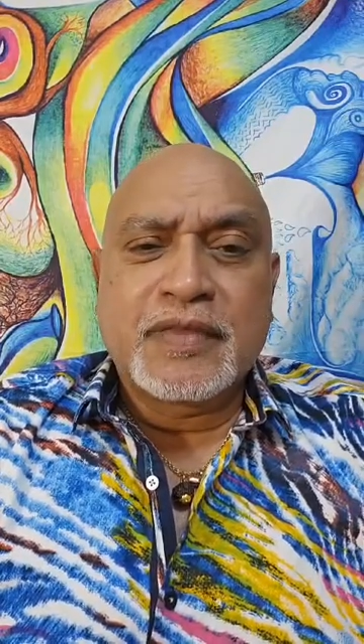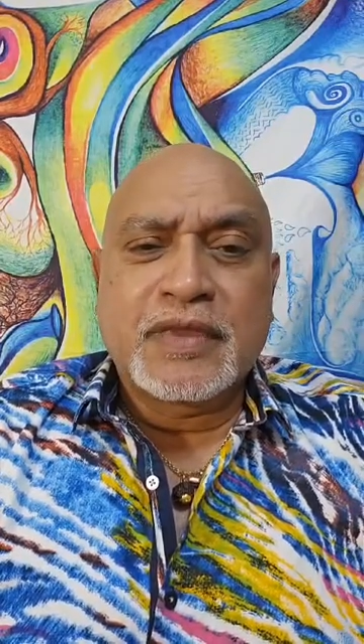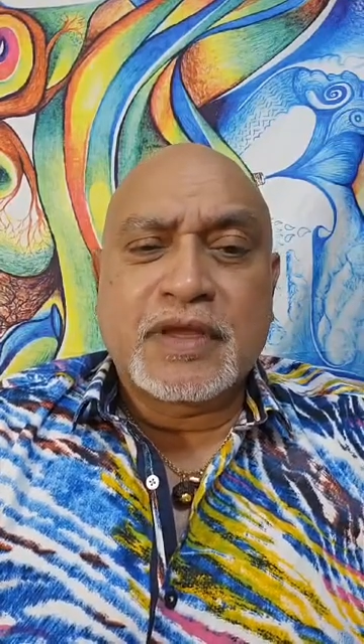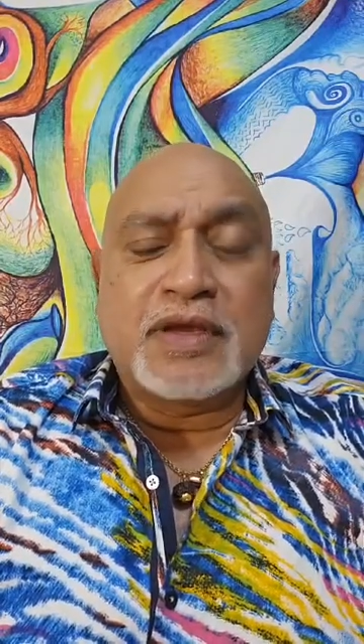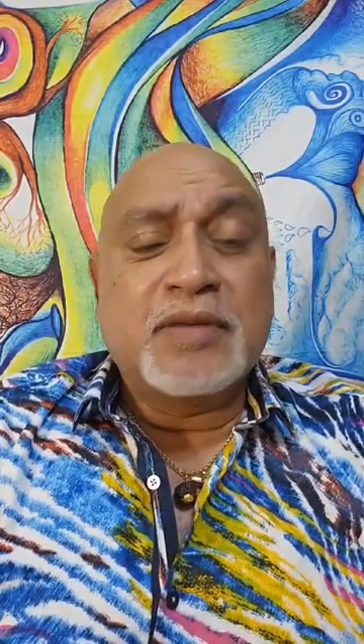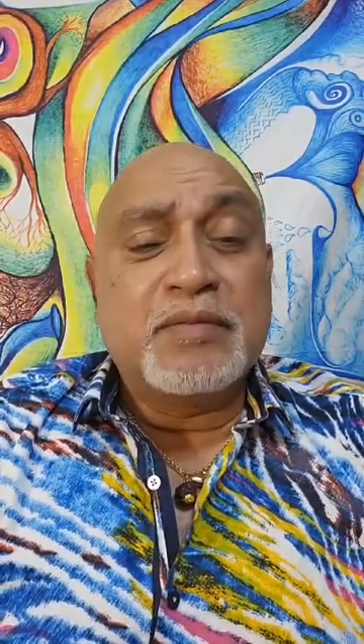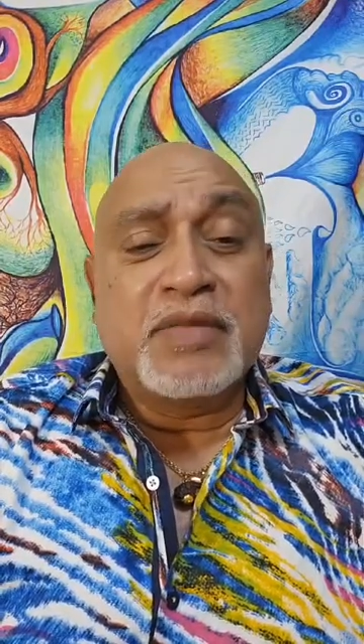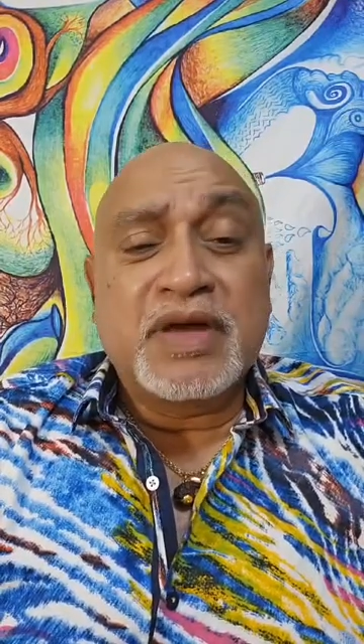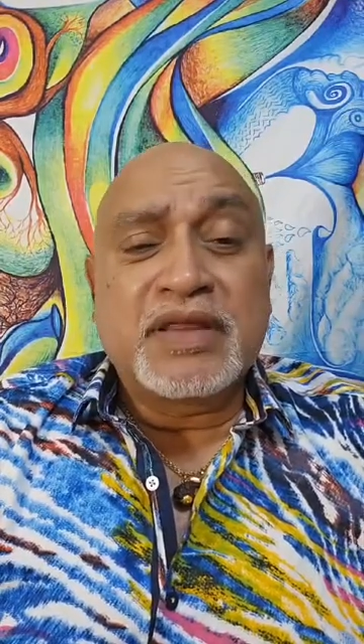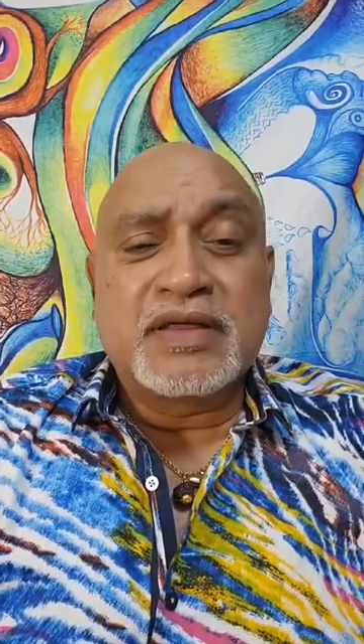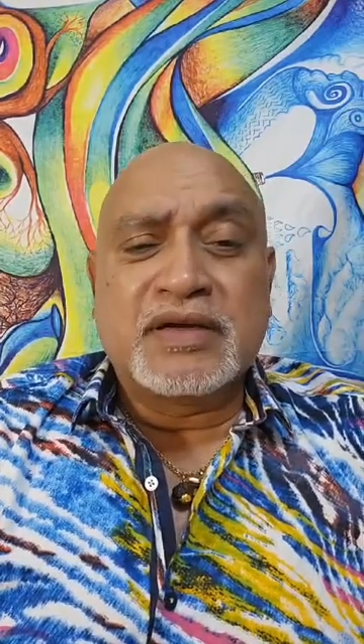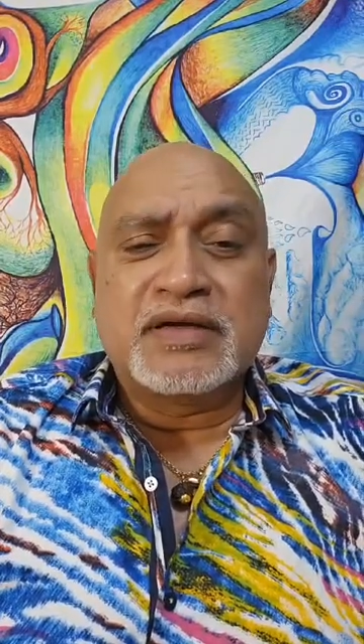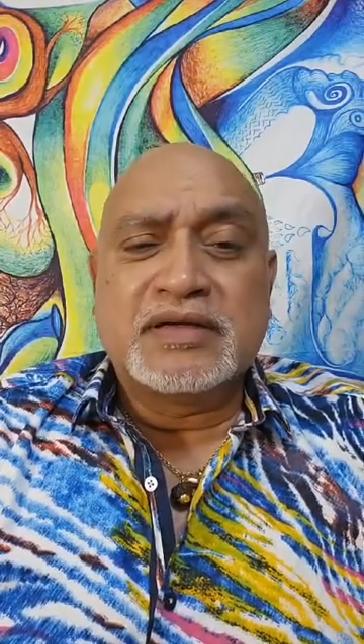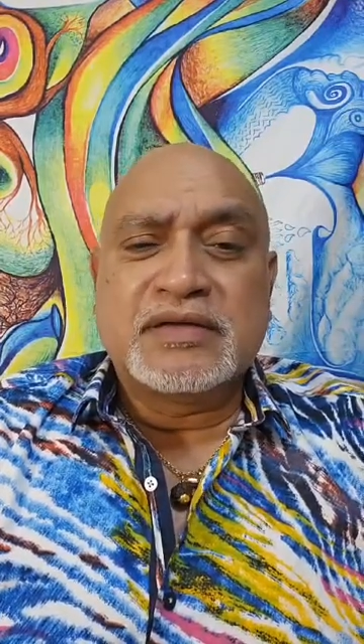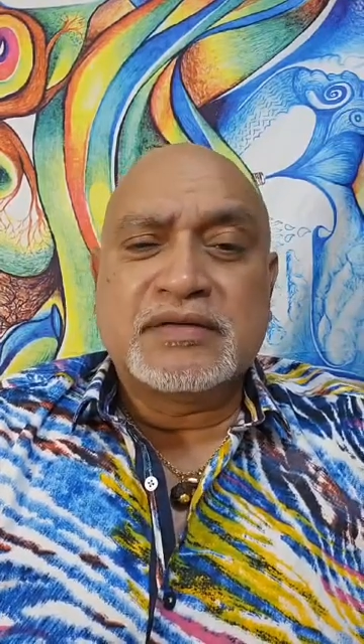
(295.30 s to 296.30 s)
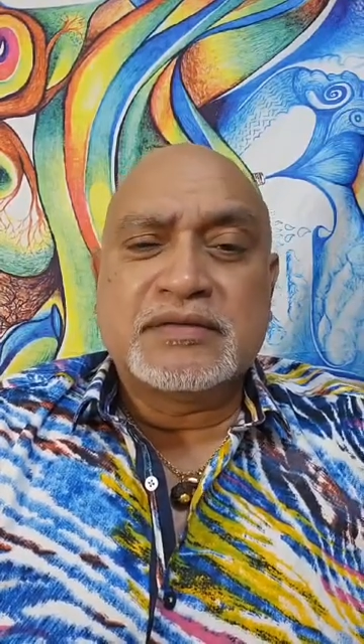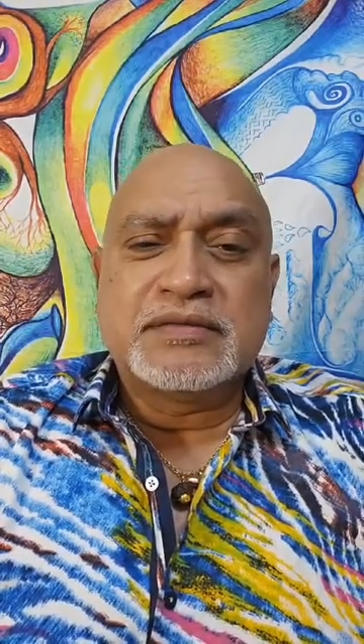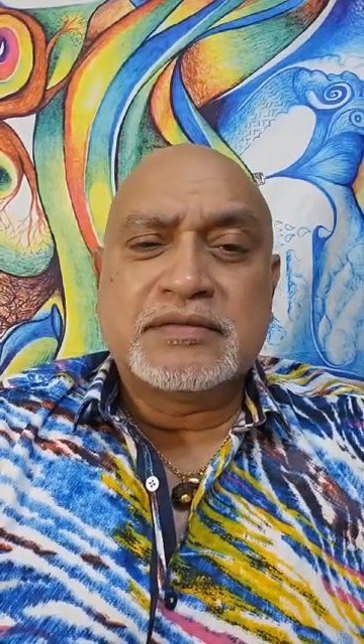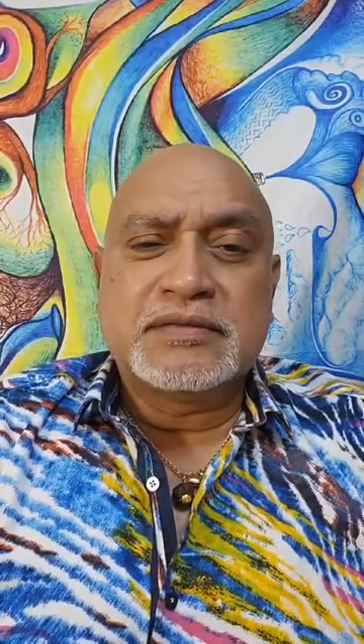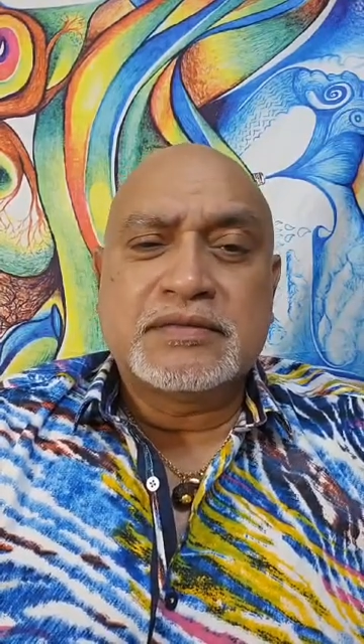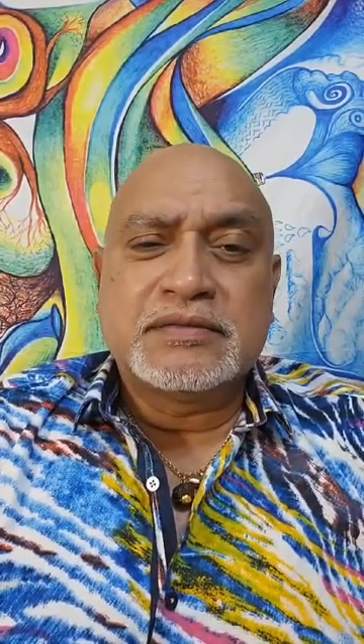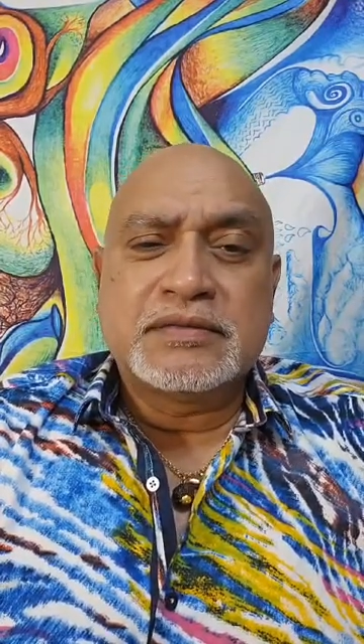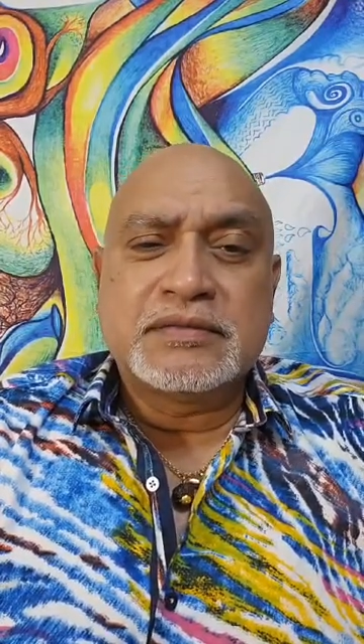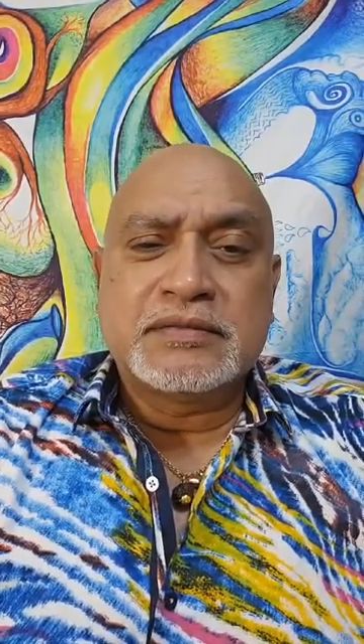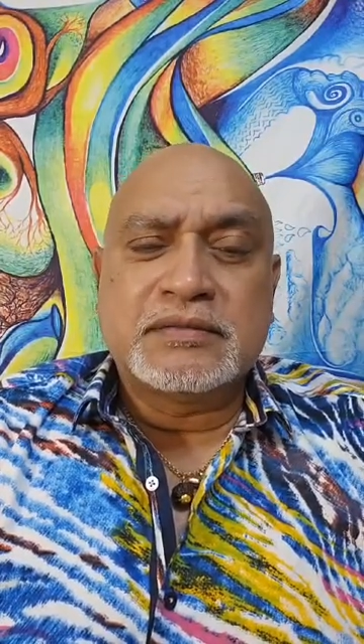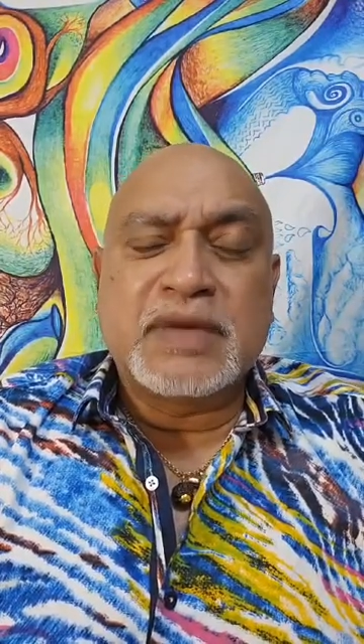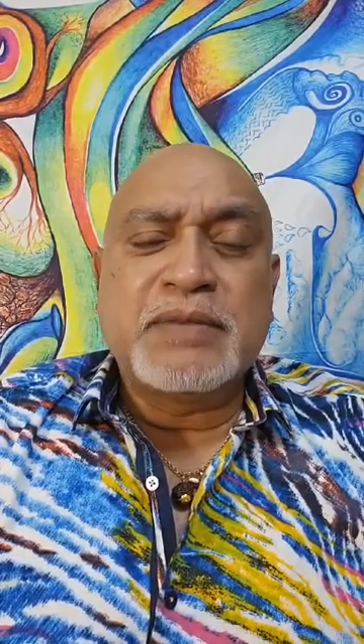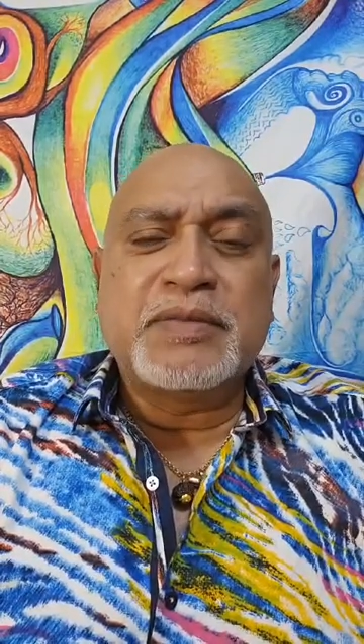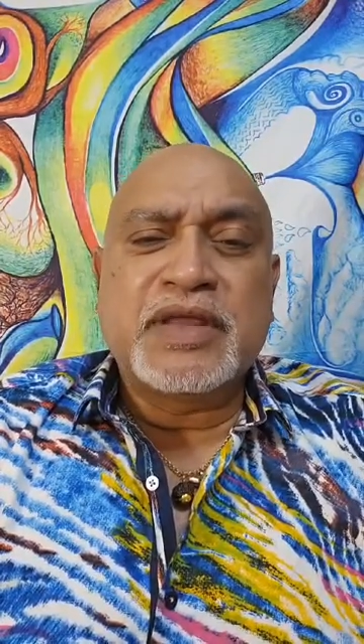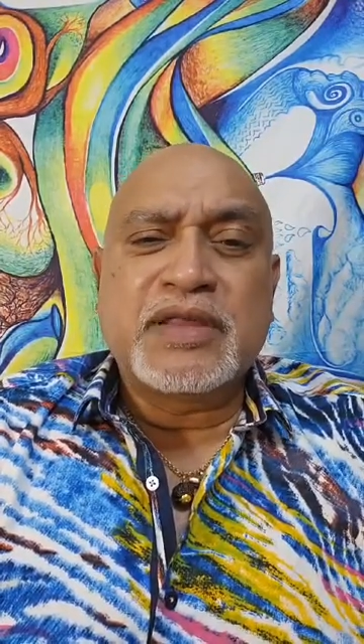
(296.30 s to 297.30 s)
Your mother.
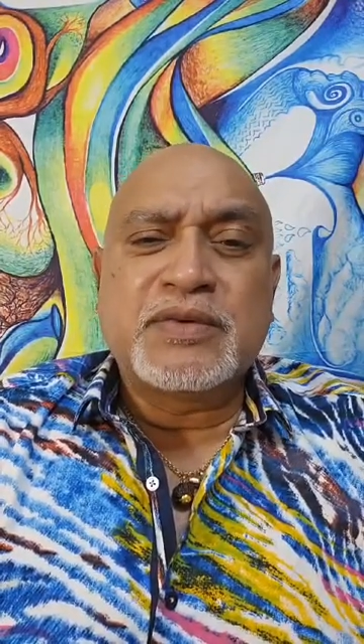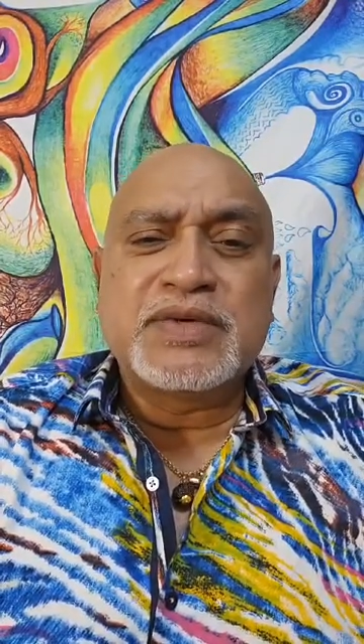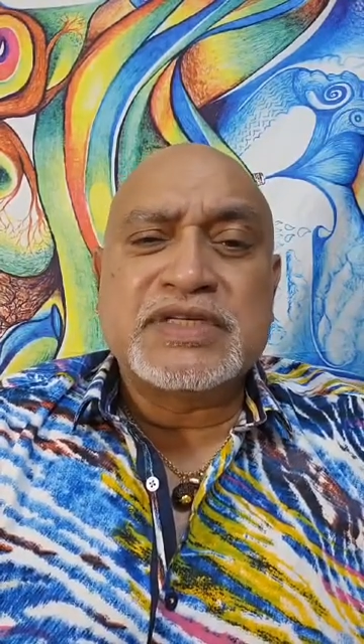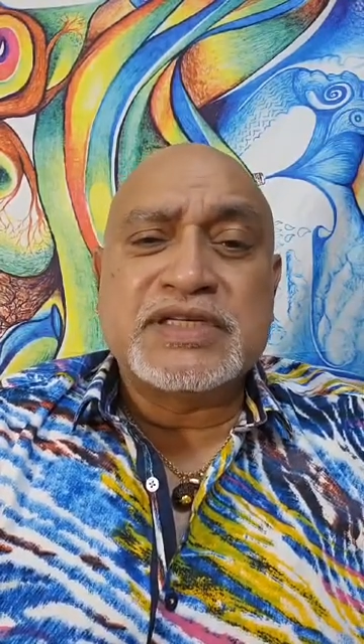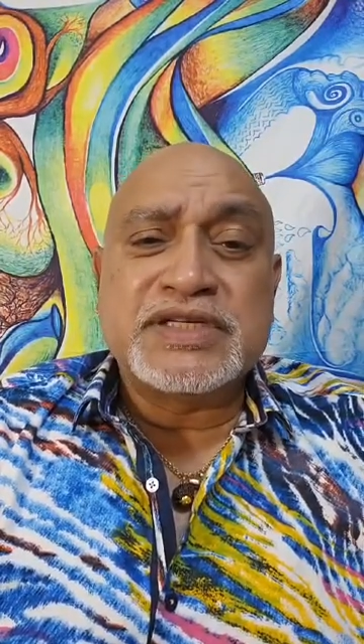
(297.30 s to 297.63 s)
My mother was